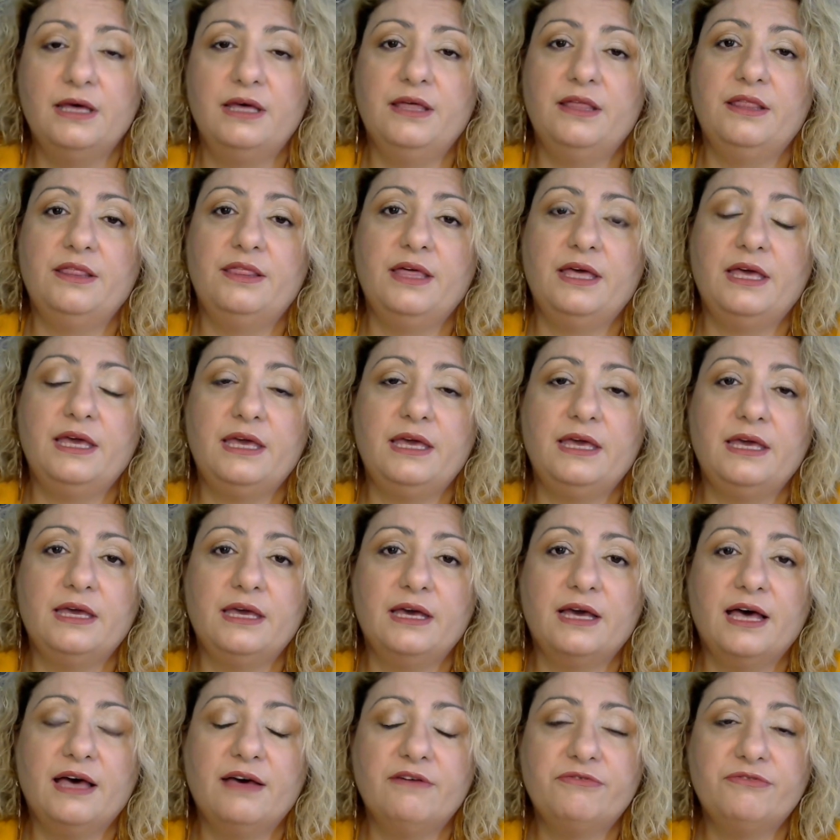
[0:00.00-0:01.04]
They
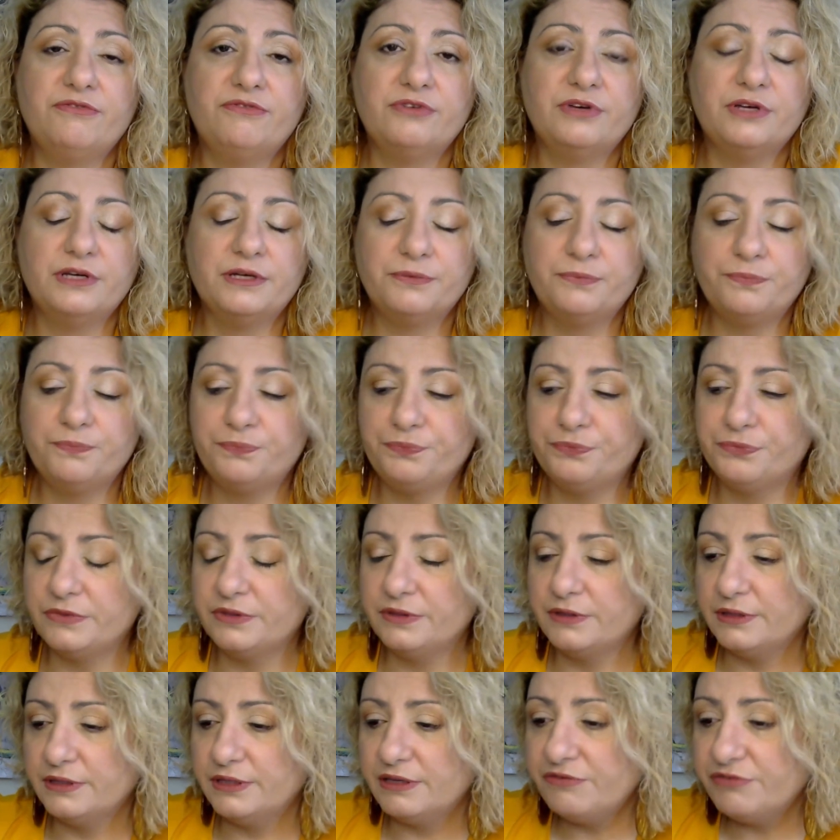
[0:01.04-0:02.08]
have um,
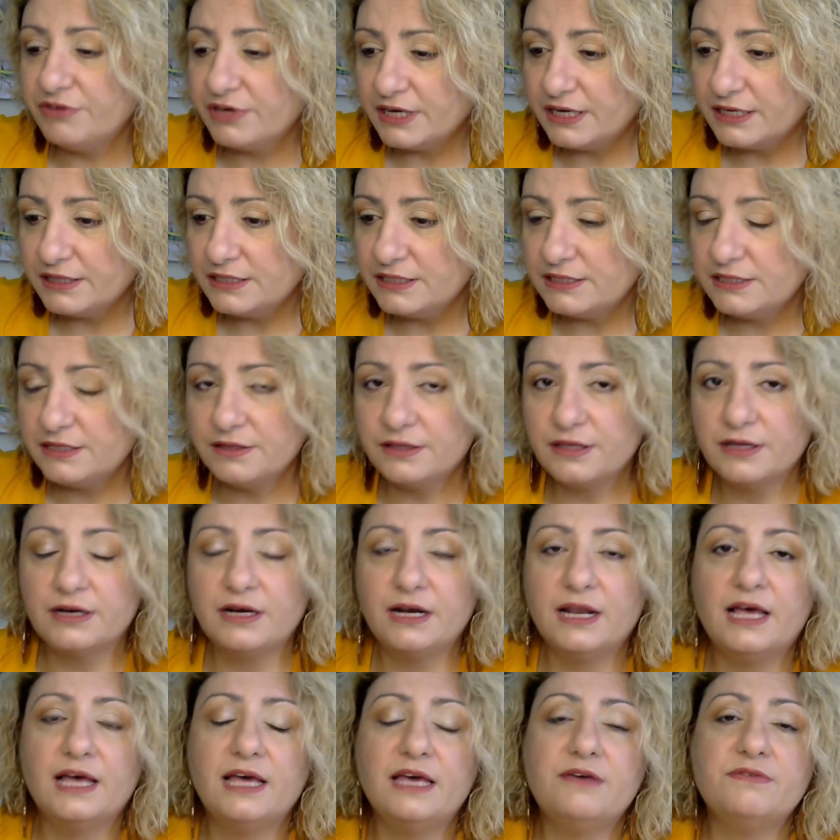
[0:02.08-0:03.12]
difficulties in their
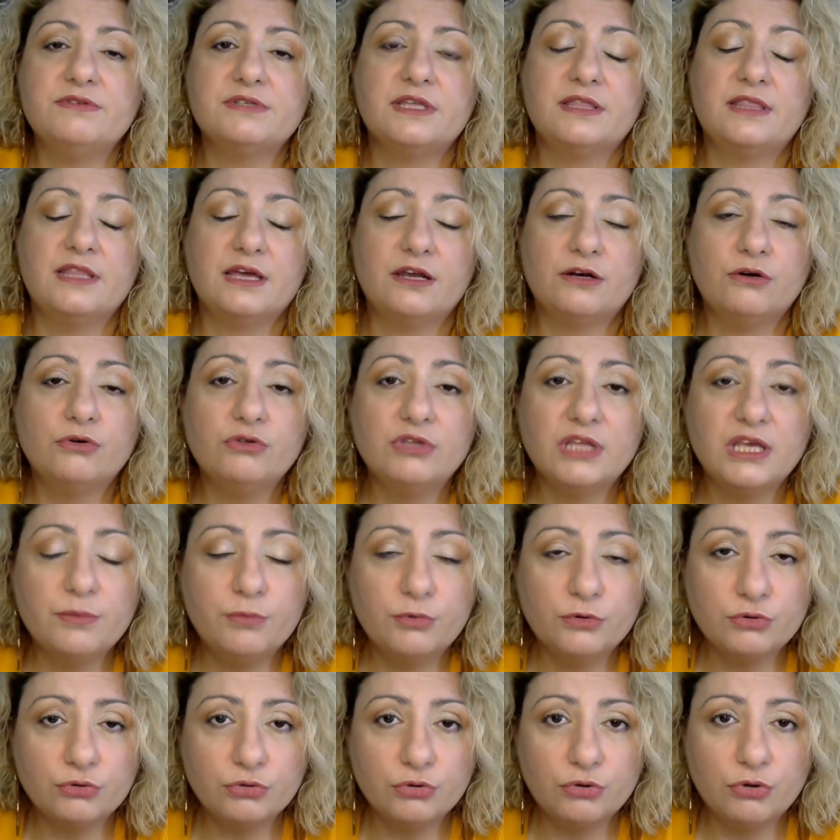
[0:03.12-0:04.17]
lives and they are not able
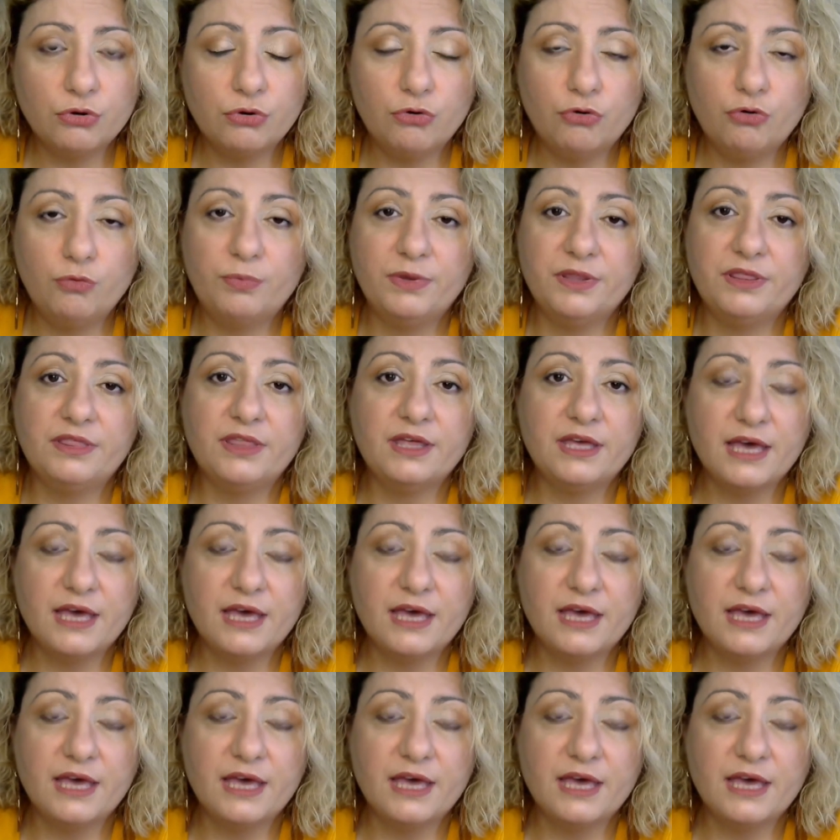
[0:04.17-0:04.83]
to cope, and they